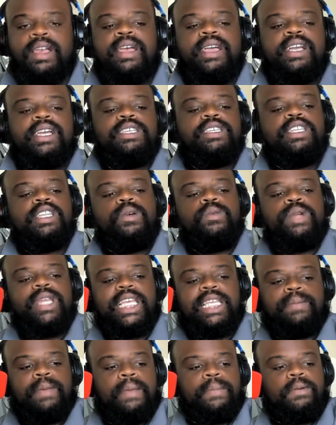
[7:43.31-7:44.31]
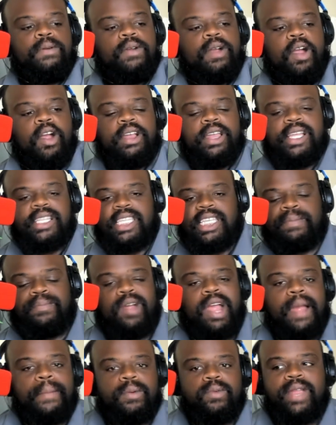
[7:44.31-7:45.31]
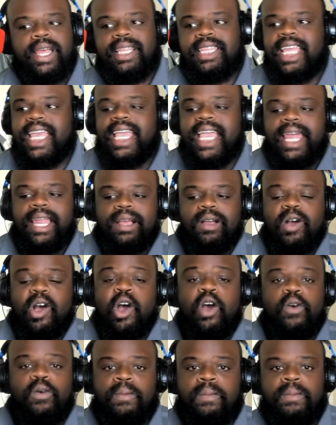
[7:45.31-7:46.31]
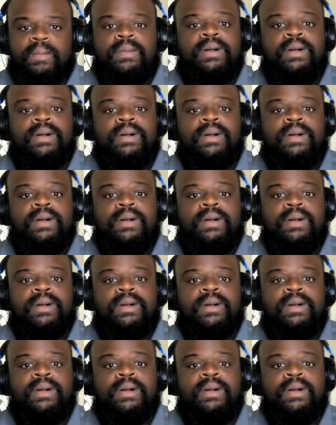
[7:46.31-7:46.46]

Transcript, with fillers: Because you know when these people aren't at this pride parade, they got to go home.